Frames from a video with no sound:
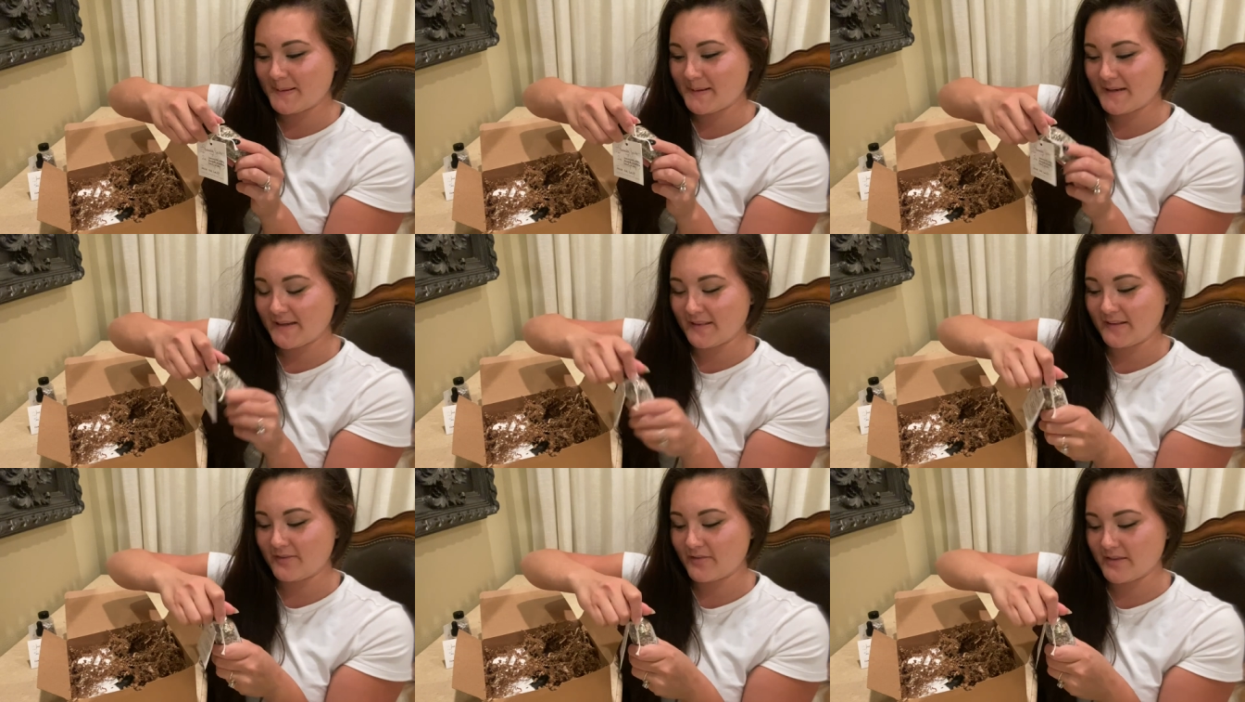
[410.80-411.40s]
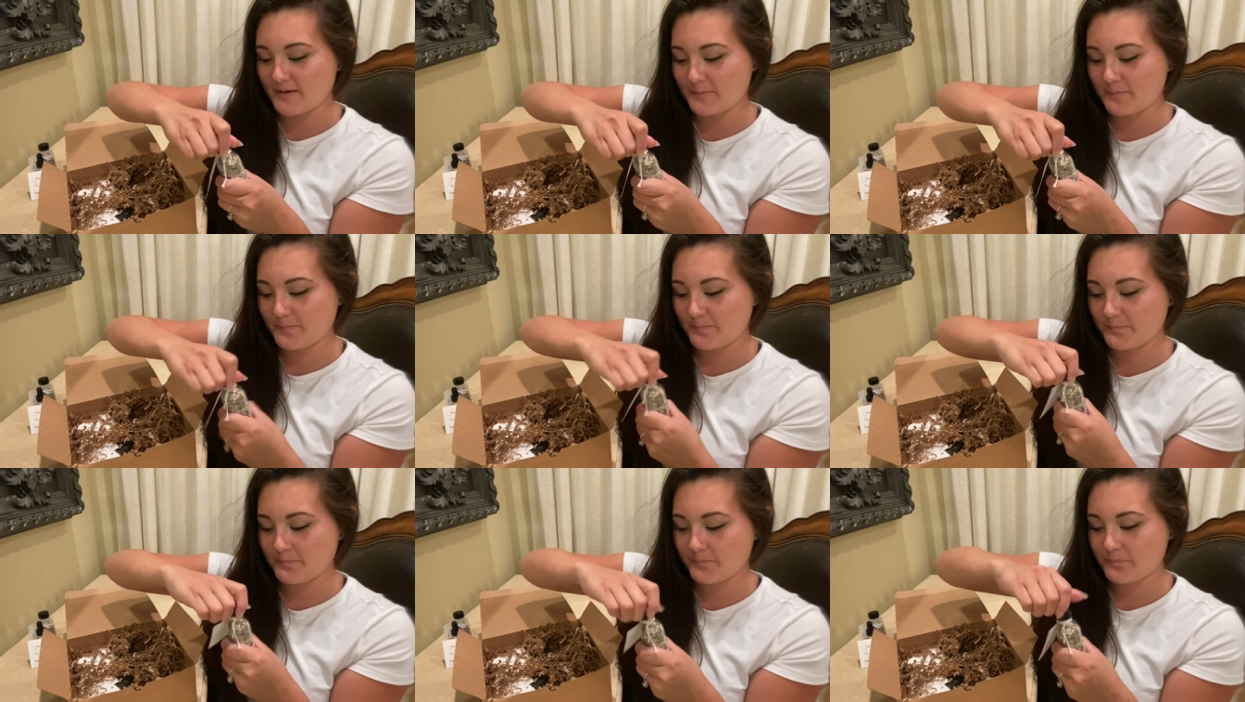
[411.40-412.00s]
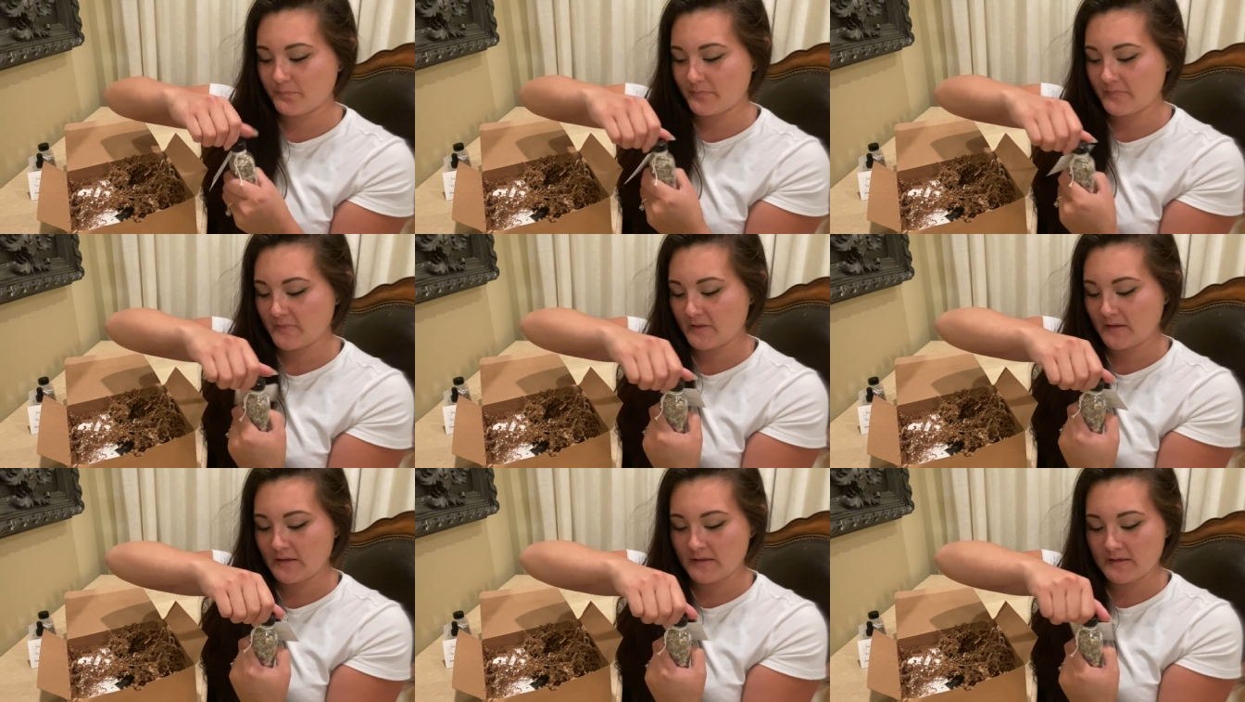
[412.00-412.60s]
I love them.
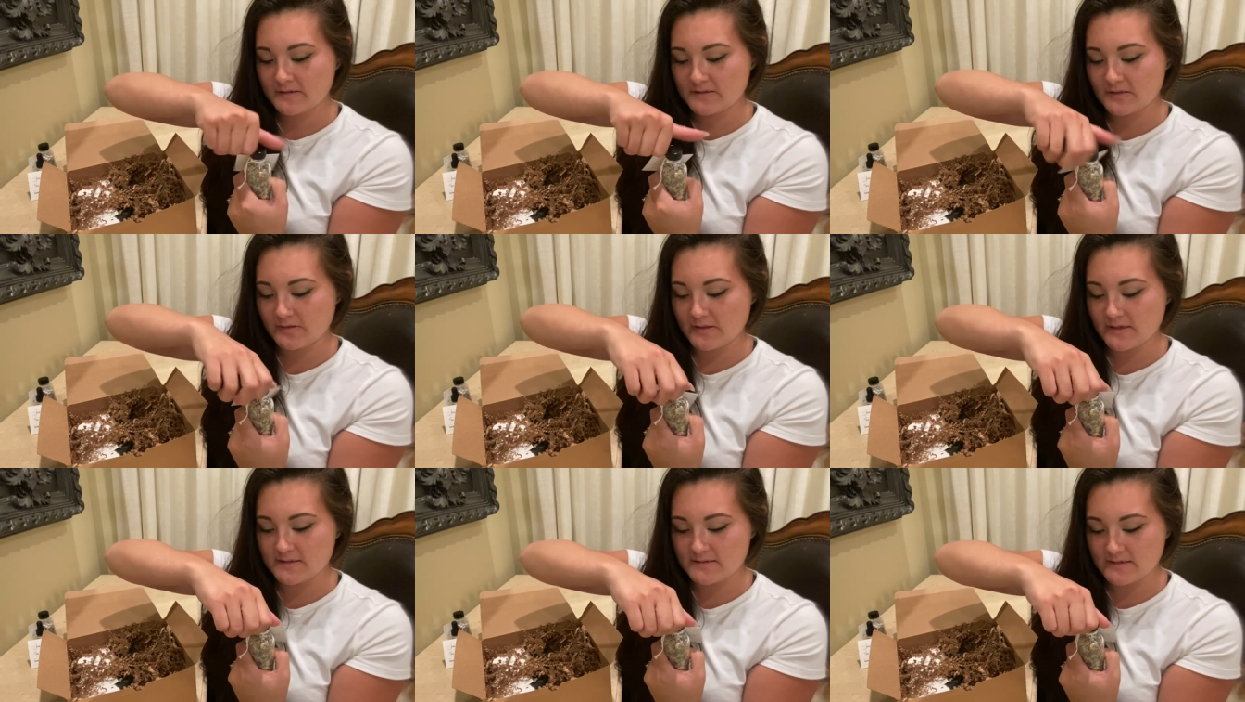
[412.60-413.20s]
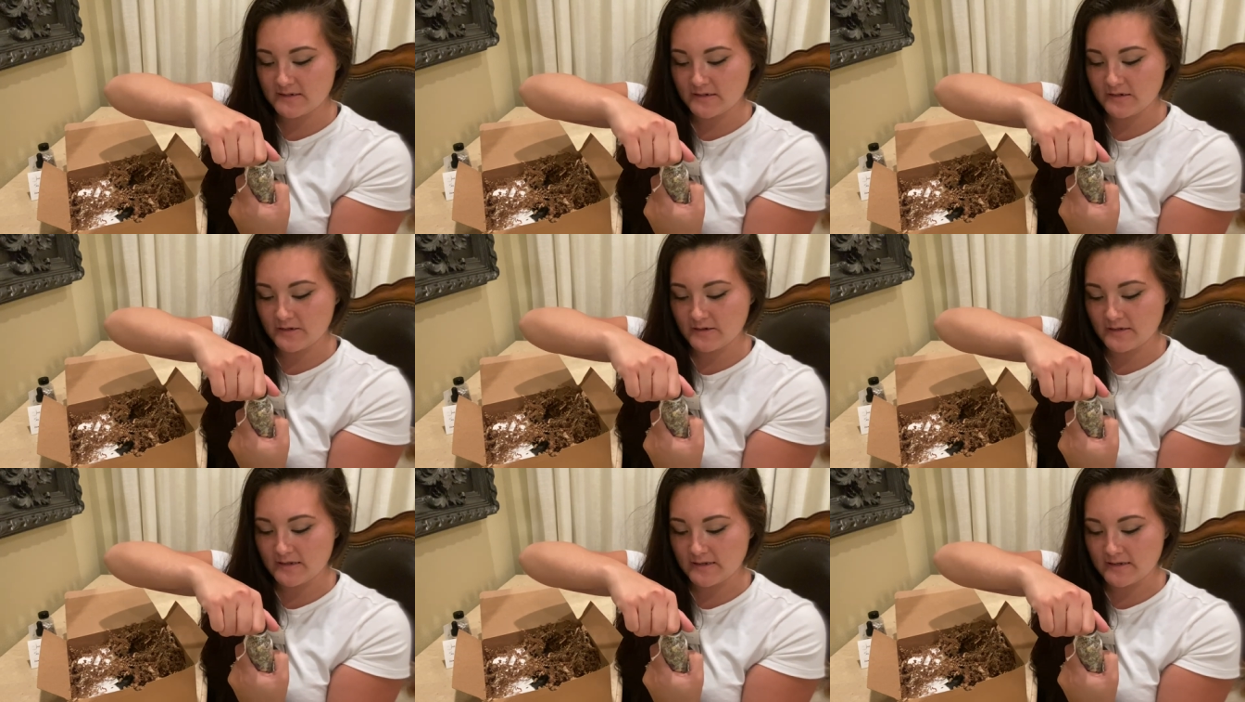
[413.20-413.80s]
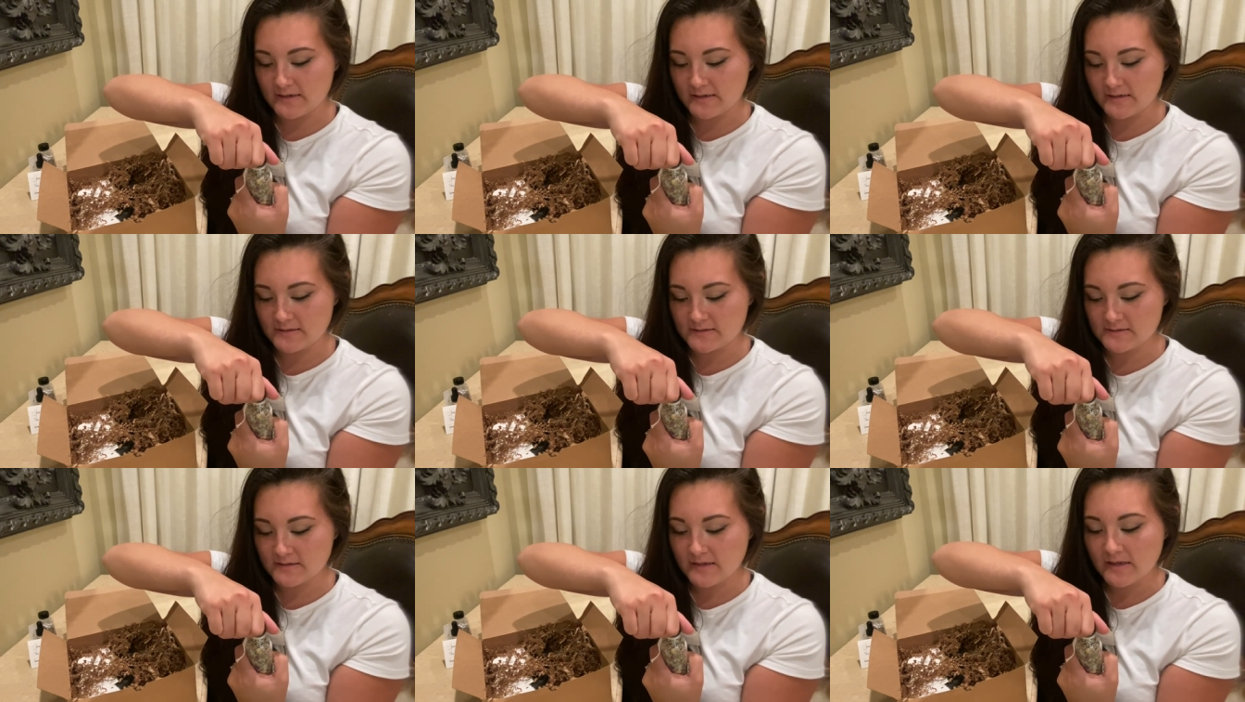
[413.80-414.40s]
So this in here
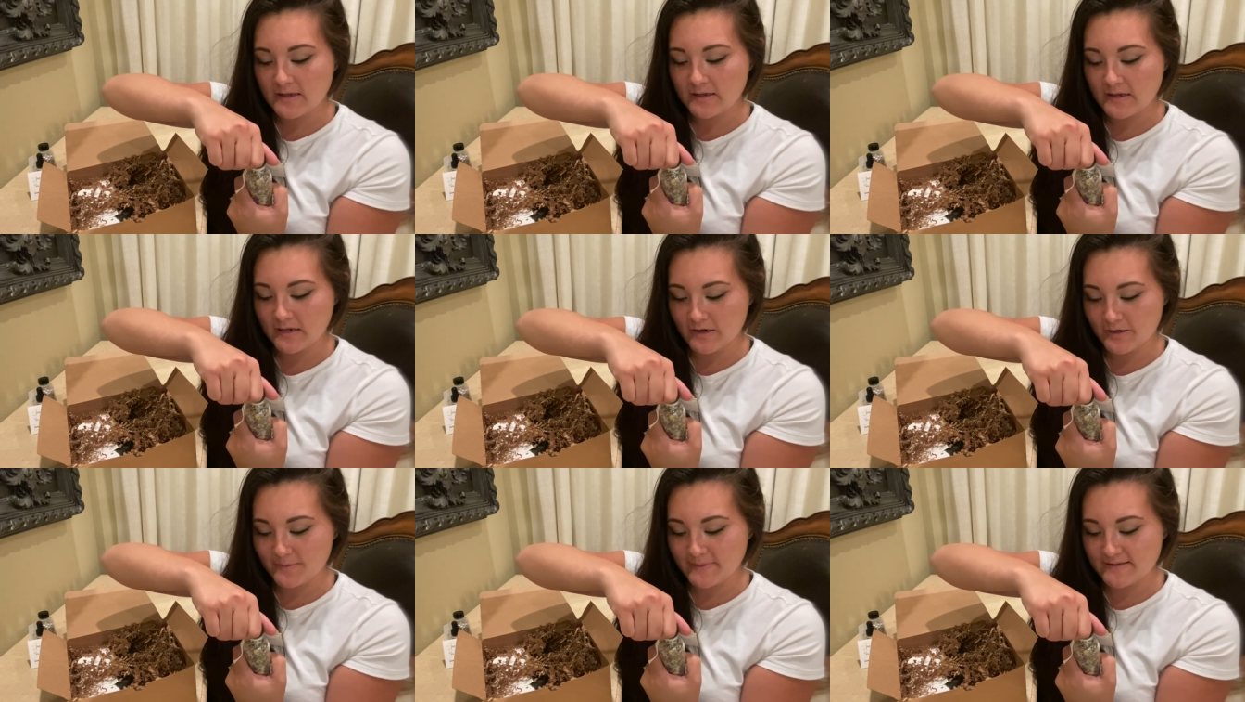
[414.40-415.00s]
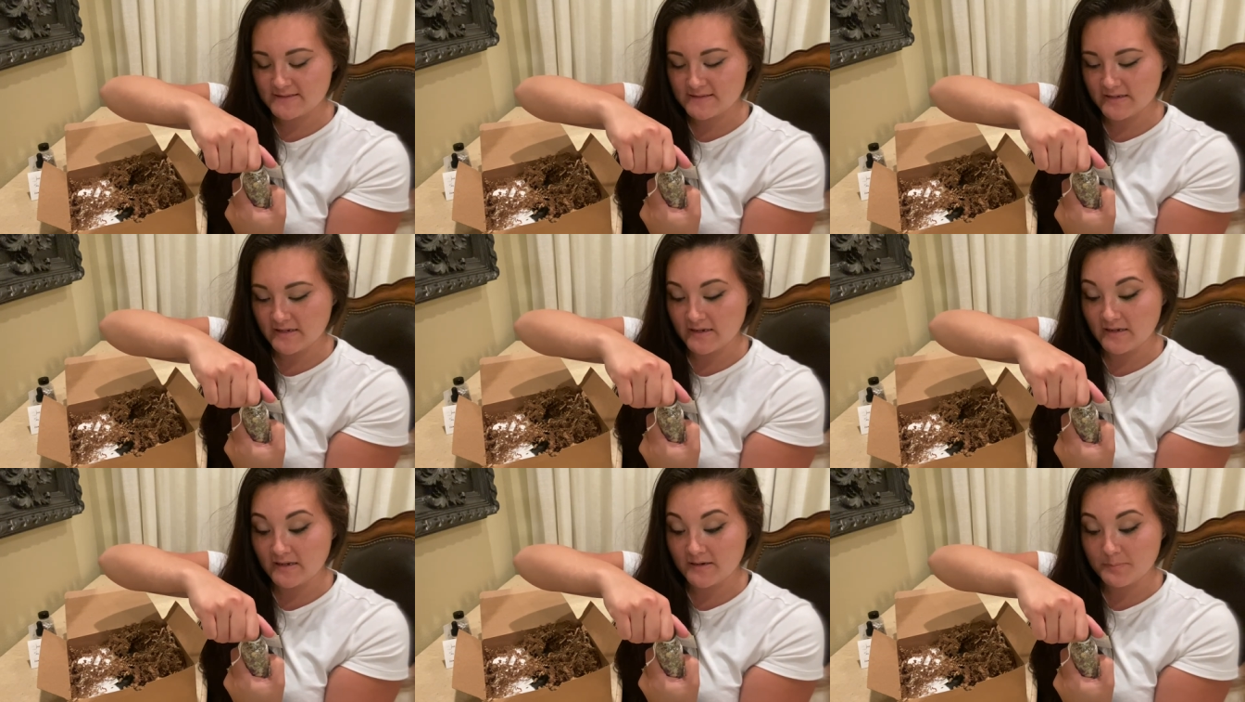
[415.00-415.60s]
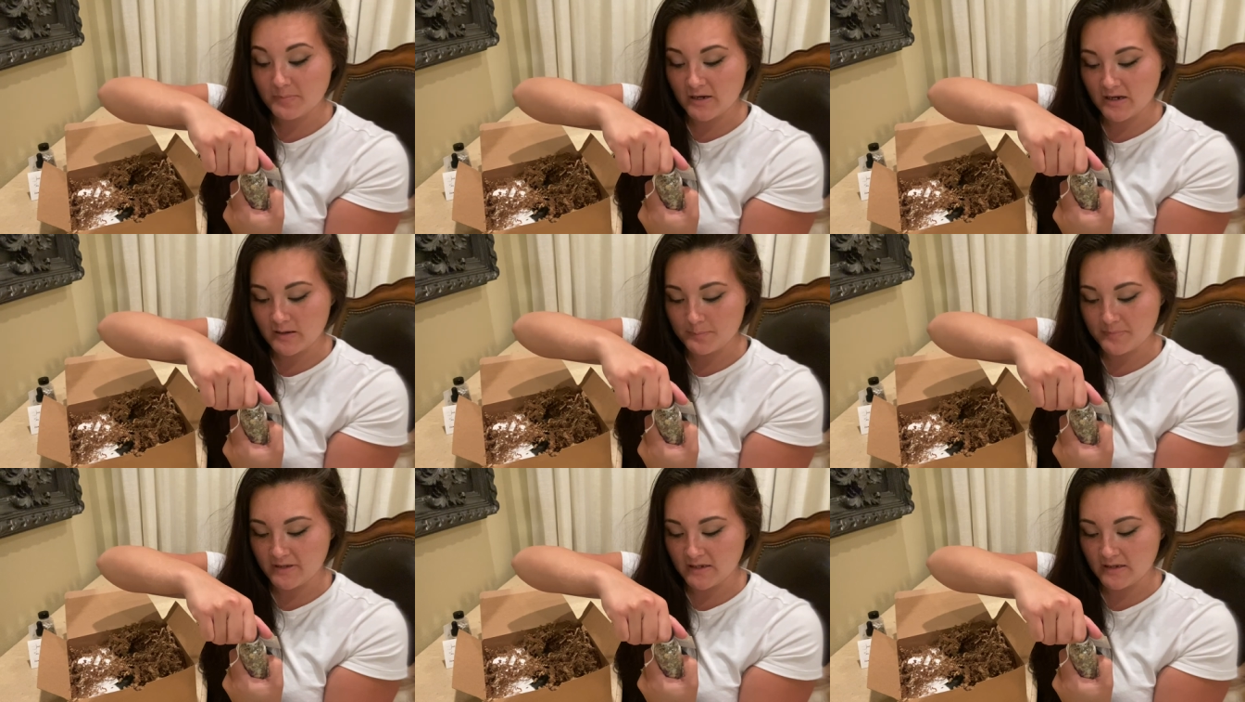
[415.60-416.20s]
has caraway seed,
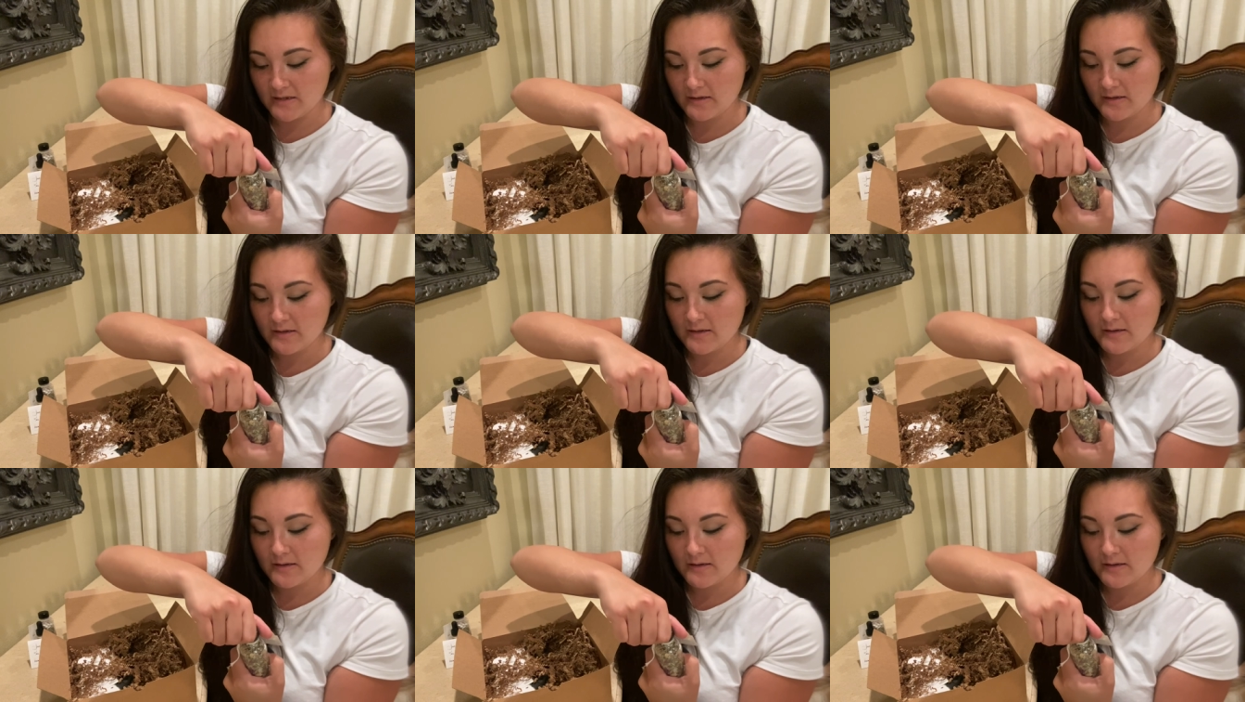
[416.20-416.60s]
poppy,